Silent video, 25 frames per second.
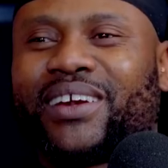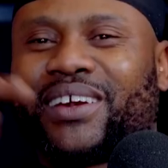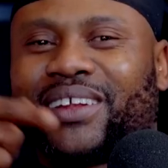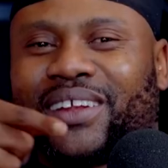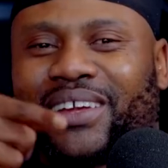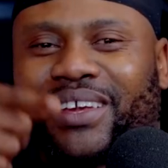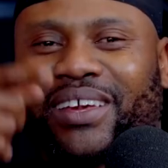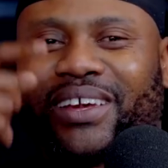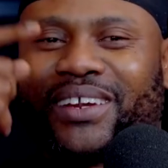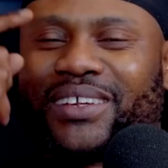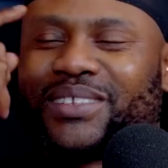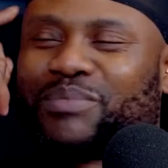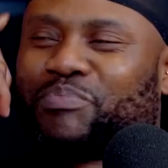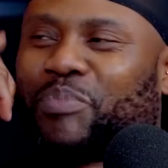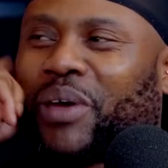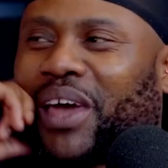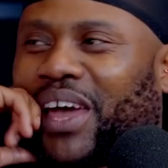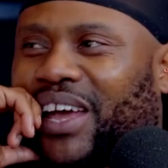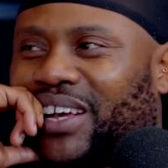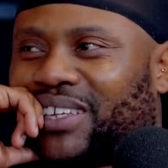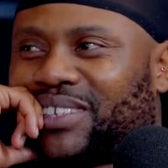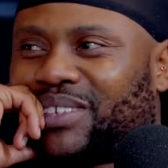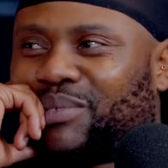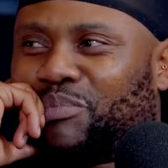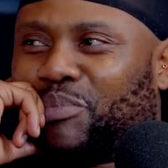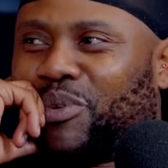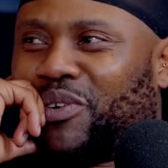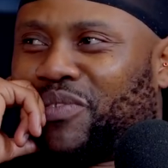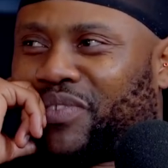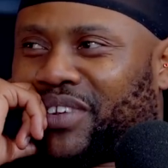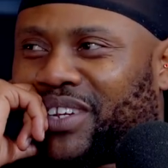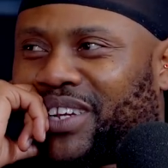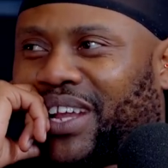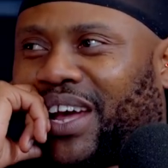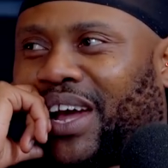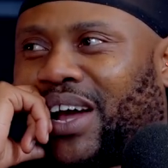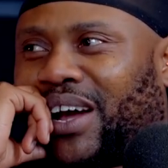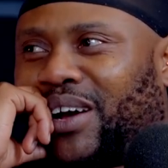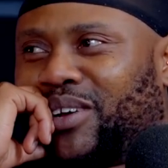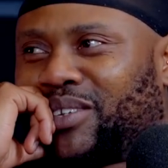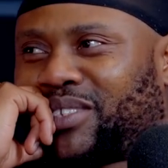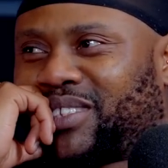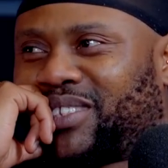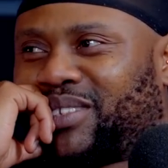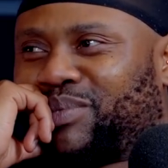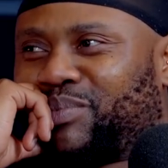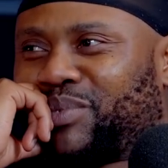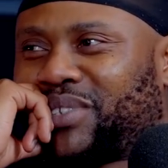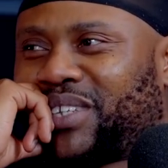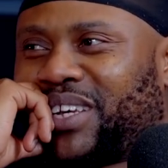to get his bags and move in the house.
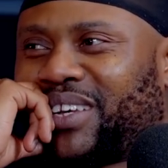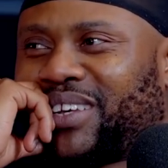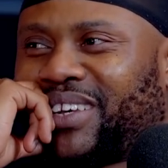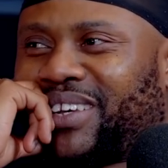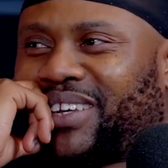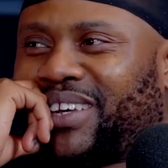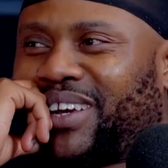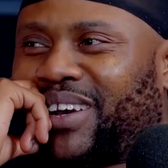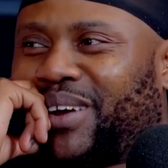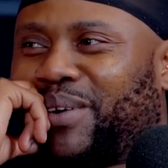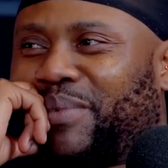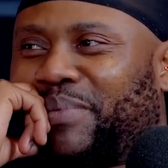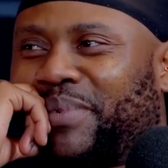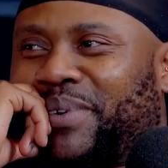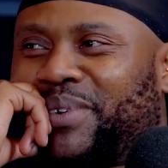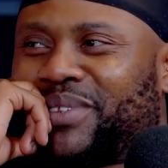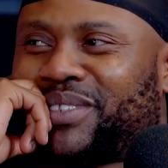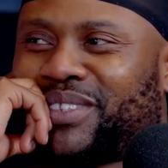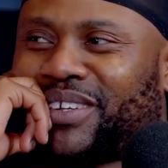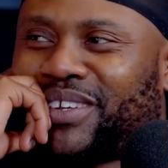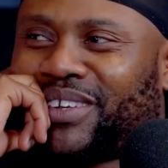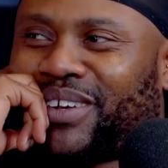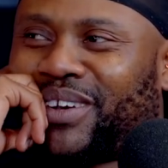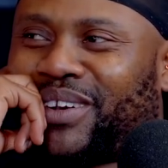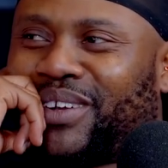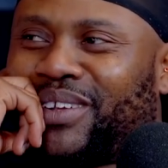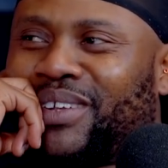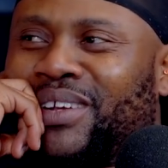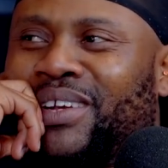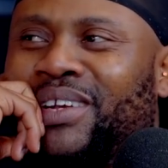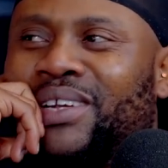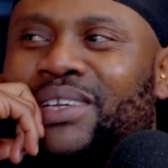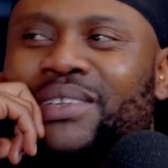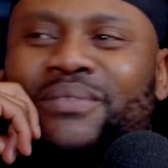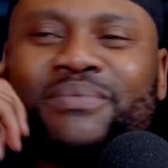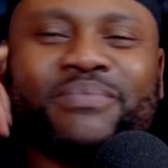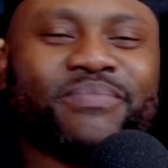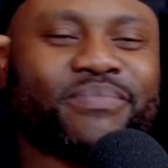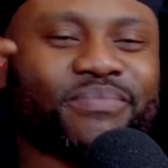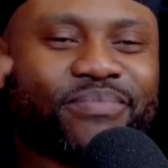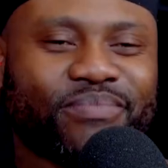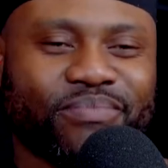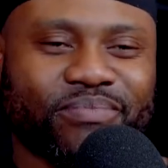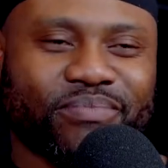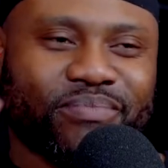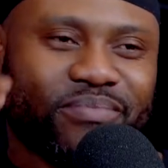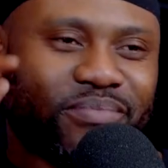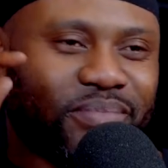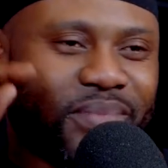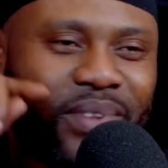I'm taking care of both of you. Jordan is
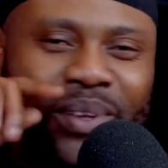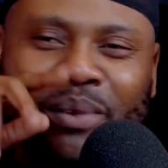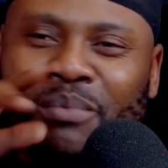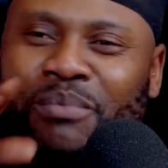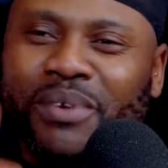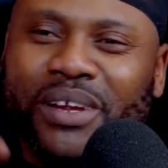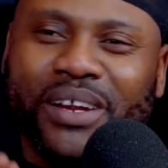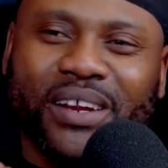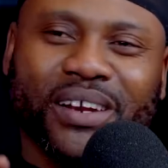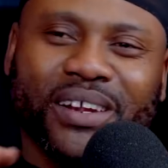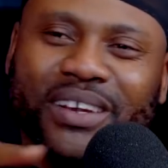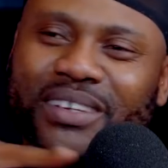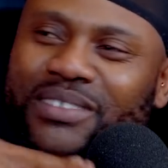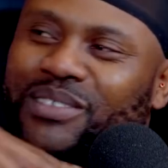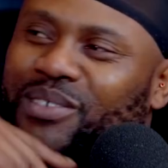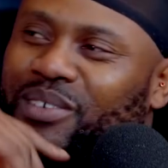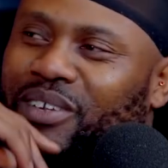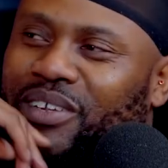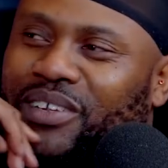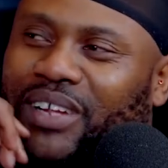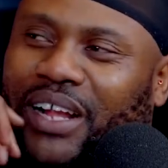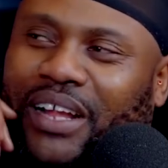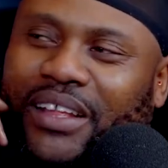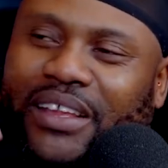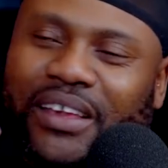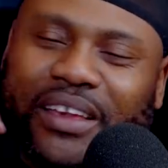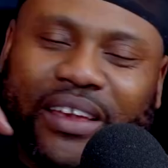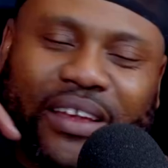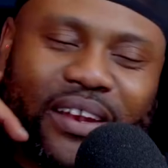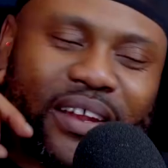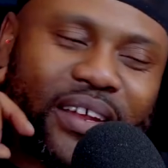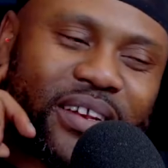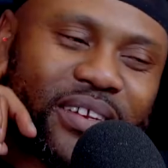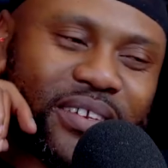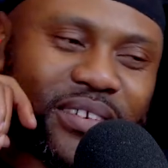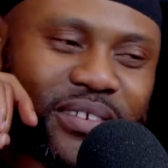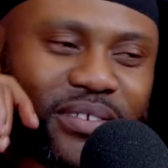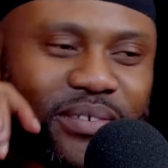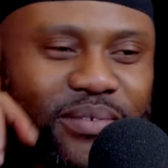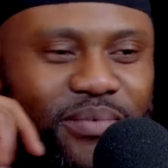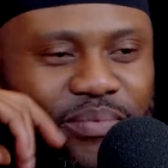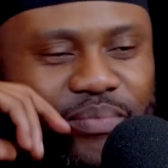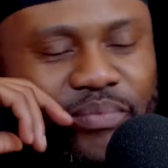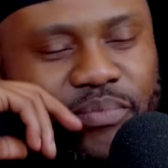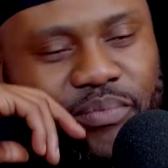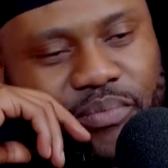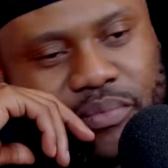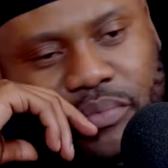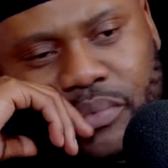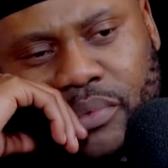fine. Like, like,
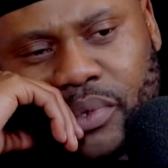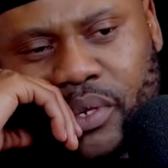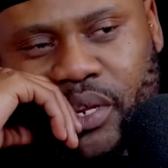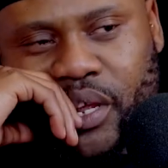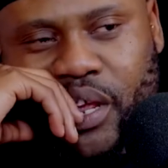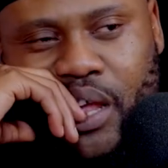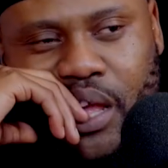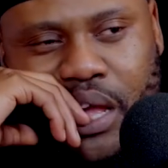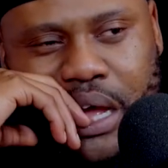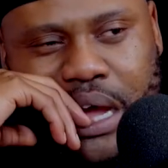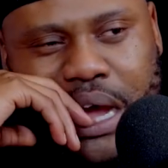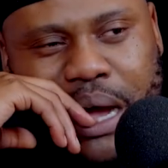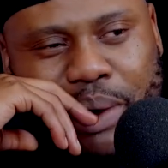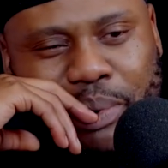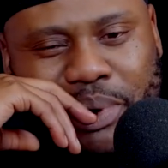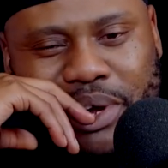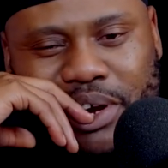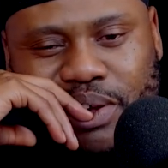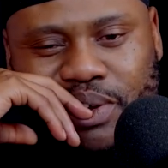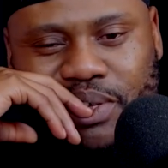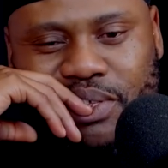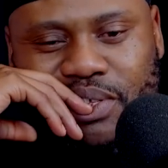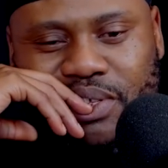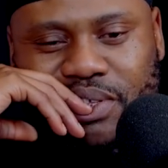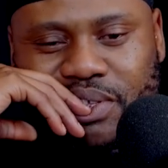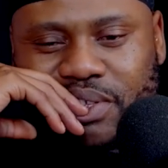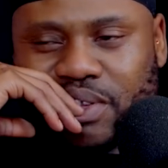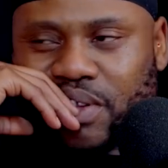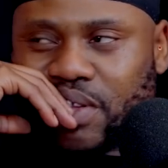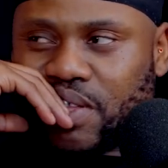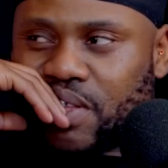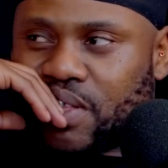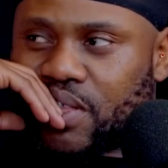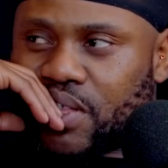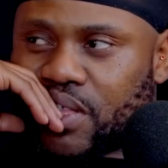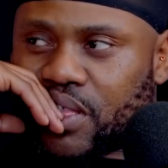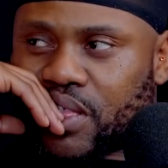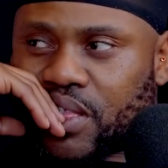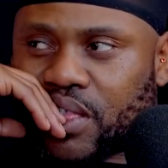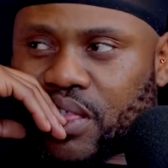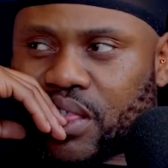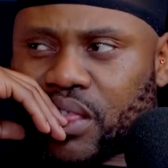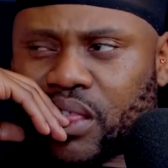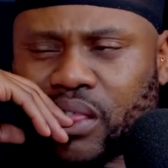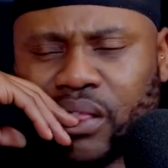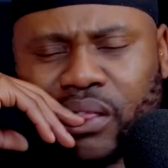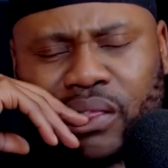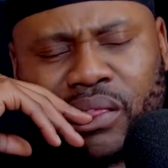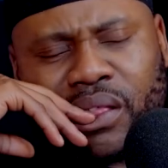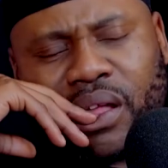slow down. Because marriage is not a
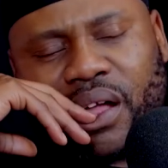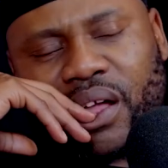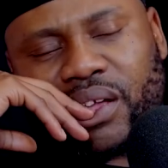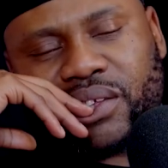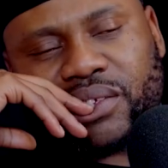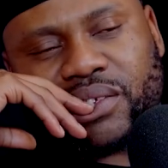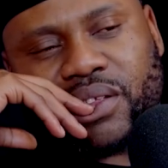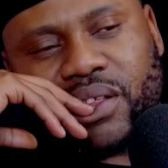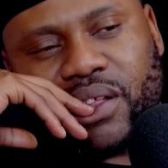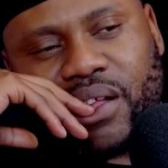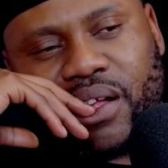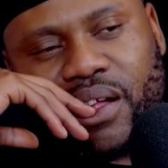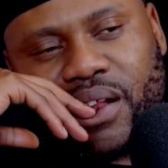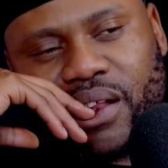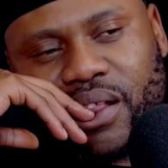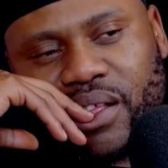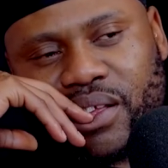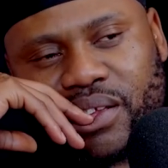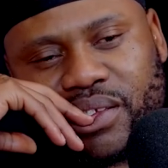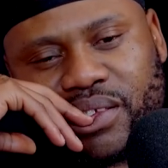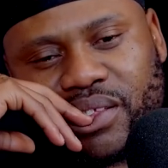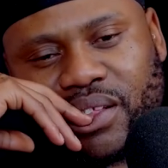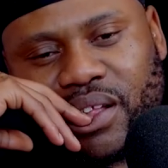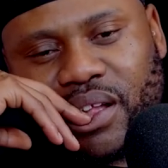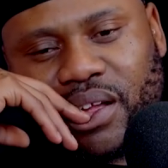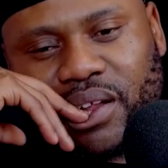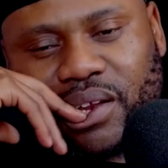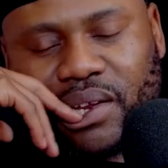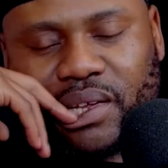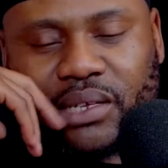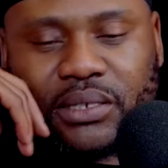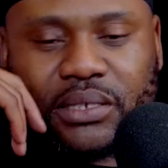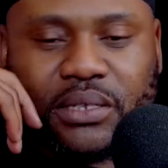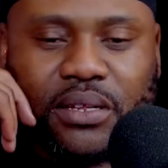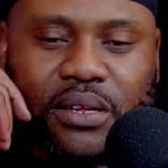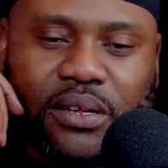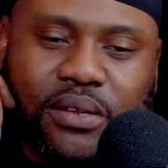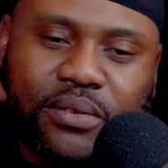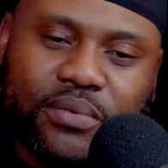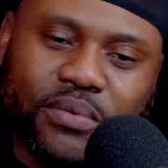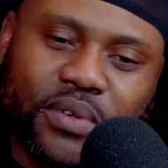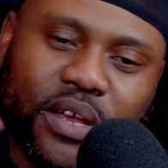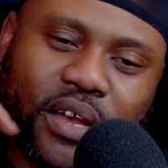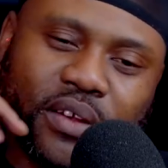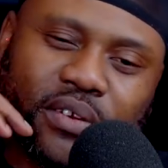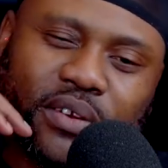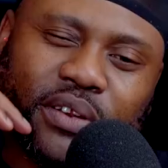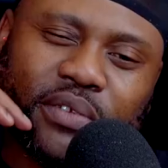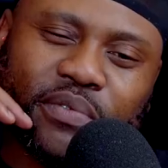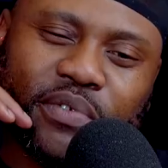game. Nah, it's not. I
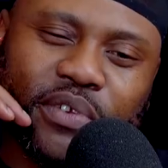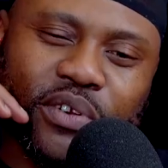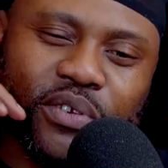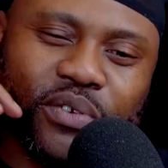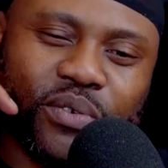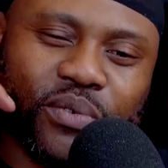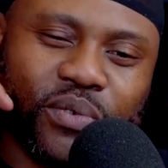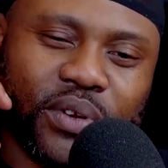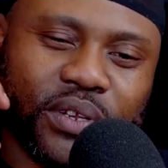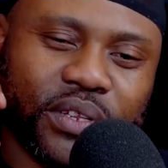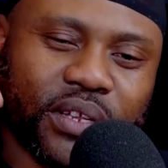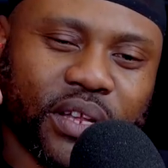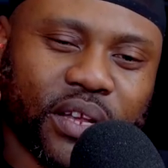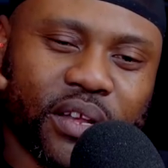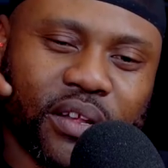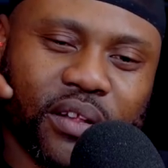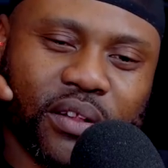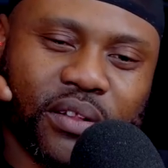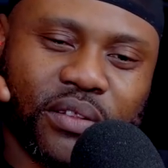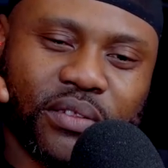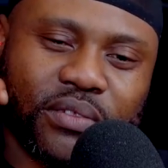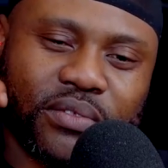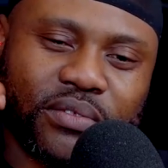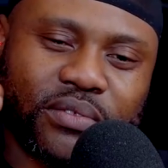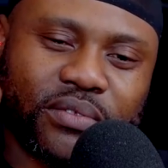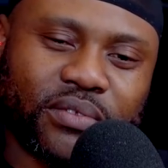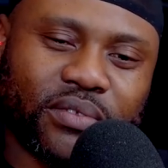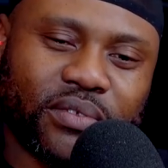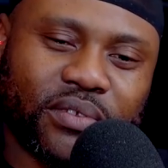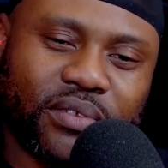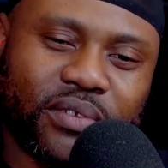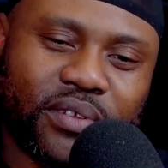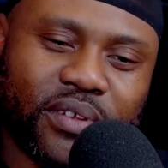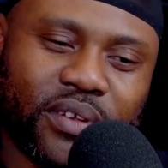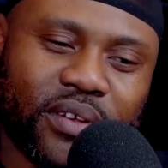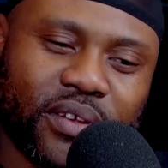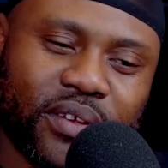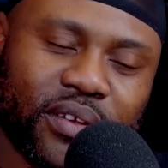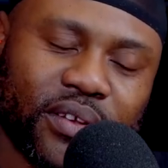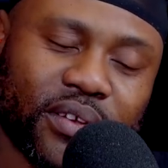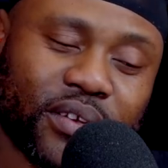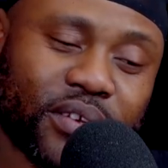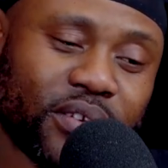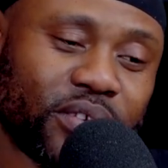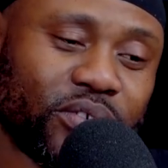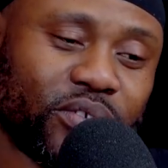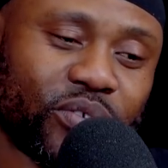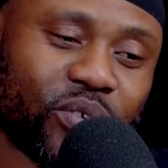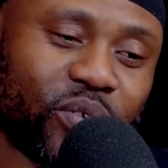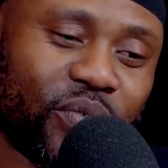don't even know what the hell
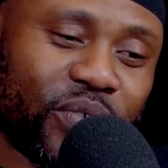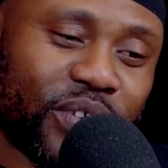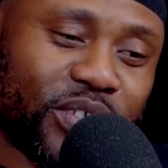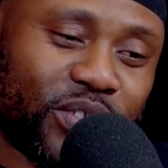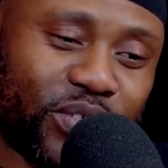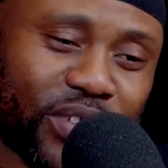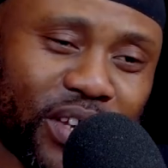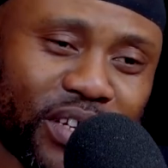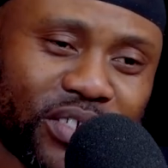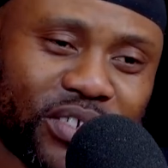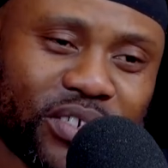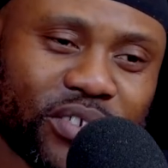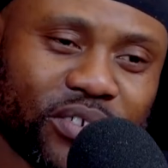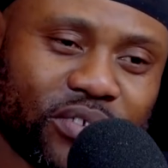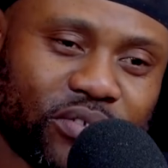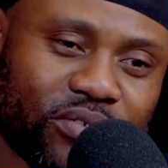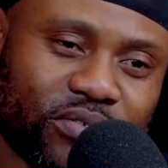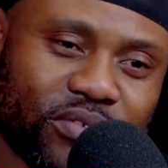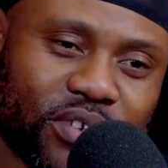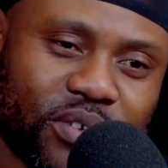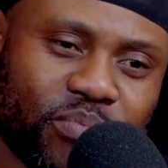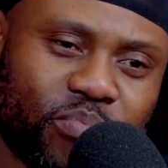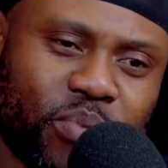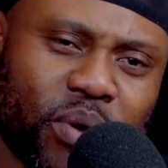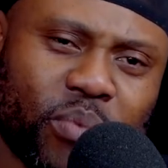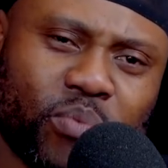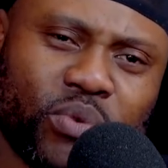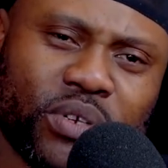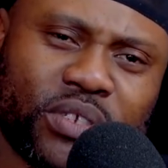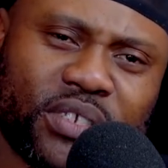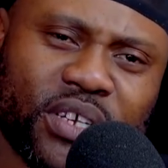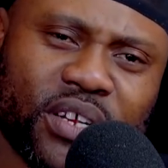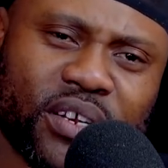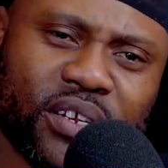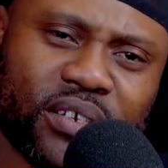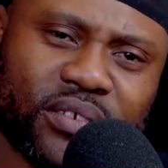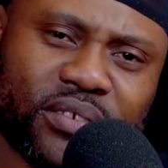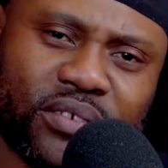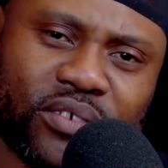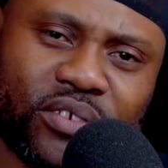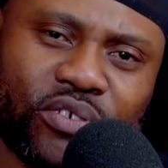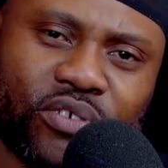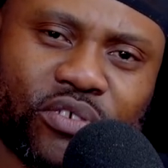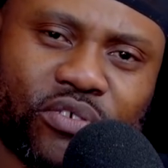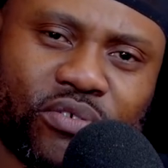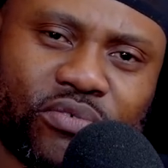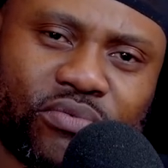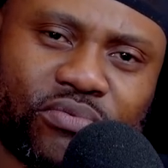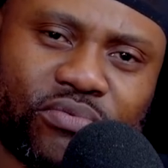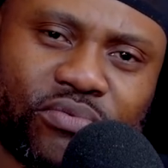drove us to actually do that. But we did it, you know.